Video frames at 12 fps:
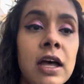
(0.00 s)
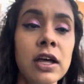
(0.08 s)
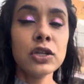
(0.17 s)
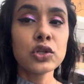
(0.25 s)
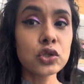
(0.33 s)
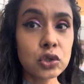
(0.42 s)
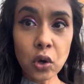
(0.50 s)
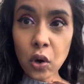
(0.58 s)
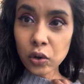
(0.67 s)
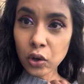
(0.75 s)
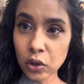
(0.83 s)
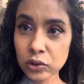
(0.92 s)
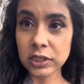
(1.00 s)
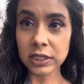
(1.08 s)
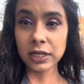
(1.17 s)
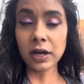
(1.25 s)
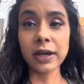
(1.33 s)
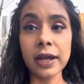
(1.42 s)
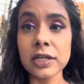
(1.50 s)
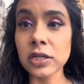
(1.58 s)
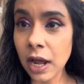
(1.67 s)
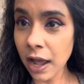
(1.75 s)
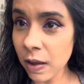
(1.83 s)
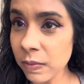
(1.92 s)
So cozy. Okay, so
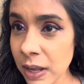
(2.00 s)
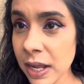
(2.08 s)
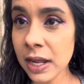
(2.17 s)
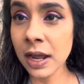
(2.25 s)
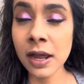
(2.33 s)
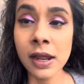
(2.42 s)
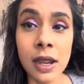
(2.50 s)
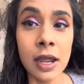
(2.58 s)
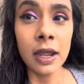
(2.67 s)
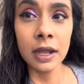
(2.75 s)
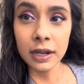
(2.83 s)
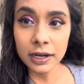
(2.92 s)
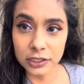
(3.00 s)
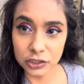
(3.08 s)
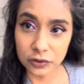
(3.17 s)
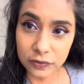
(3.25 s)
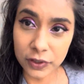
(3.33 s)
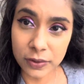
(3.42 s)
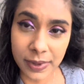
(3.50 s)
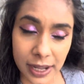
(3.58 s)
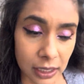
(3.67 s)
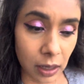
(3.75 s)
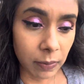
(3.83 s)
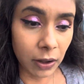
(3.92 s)
I have my interview
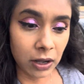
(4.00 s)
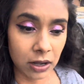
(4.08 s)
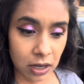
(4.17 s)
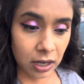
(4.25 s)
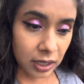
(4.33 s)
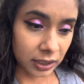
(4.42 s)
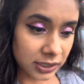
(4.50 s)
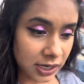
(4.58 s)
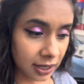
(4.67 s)
makeup on.